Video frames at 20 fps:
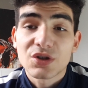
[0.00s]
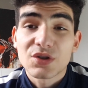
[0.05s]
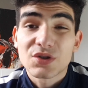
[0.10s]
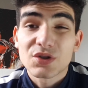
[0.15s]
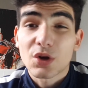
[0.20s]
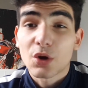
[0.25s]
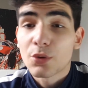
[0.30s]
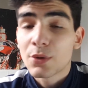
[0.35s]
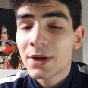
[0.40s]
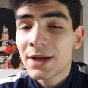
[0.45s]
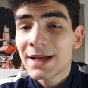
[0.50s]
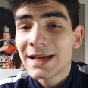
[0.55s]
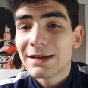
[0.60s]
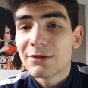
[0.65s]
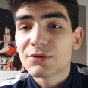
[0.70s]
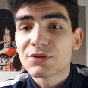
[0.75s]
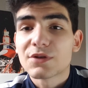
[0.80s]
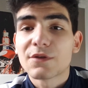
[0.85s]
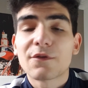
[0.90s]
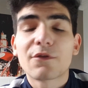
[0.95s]
So it
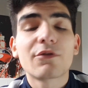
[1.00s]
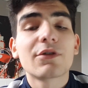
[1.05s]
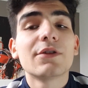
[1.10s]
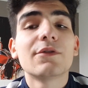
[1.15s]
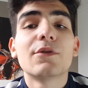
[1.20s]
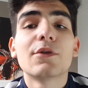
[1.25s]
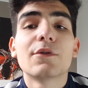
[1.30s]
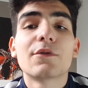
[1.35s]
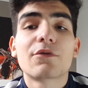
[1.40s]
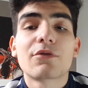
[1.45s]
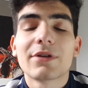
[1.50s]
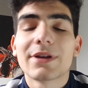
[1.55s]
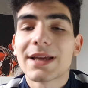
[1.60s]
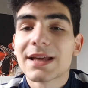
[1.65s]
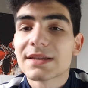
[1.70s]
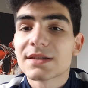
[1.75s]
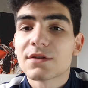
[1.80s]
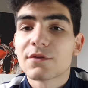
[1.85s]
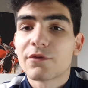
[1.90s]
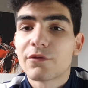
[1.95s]
was the 3-4-3
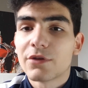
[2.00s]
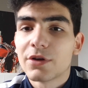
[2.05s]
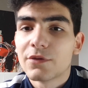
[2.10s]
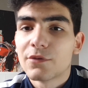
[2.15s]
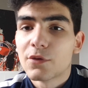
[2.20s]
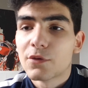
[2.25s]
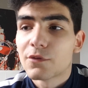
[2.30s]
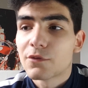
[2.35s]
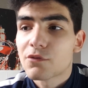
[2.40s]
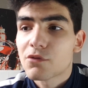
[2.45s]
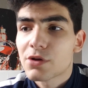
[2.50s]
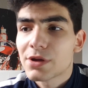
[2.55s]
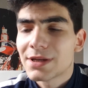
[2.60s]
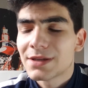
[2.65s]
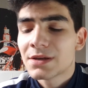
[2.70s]
against the 3-4-3.